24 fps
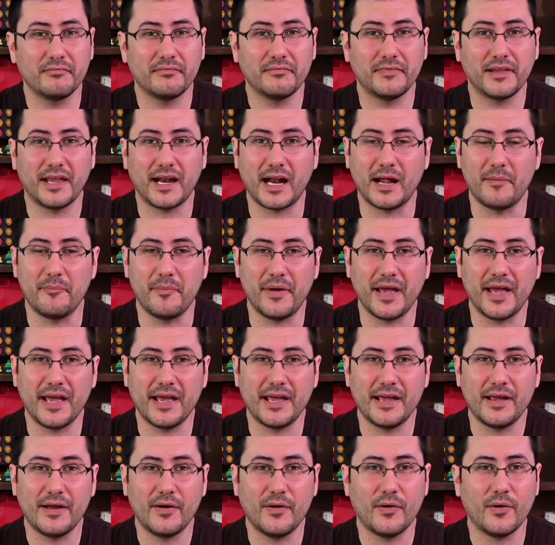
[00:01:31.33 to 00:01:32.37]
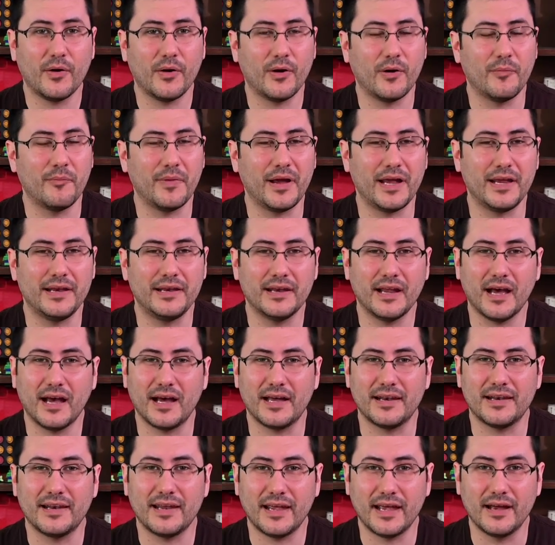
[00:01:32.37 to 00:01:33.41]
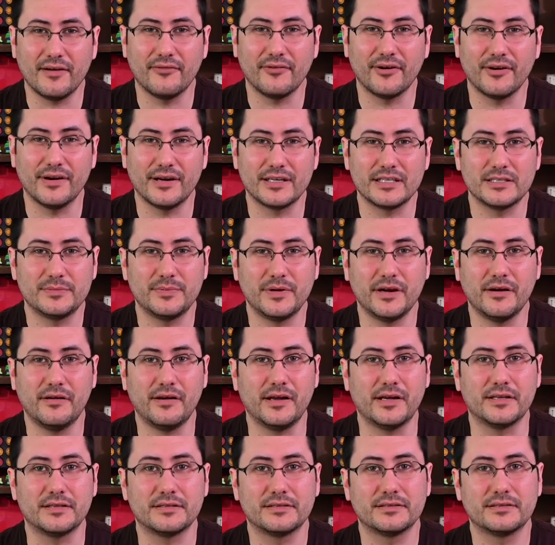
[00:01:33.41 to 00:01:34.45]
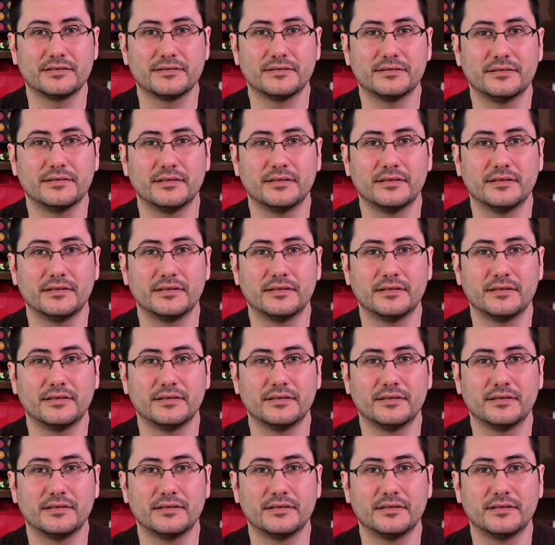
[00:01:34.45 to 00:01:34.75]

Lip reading: that I may or may not ever experience.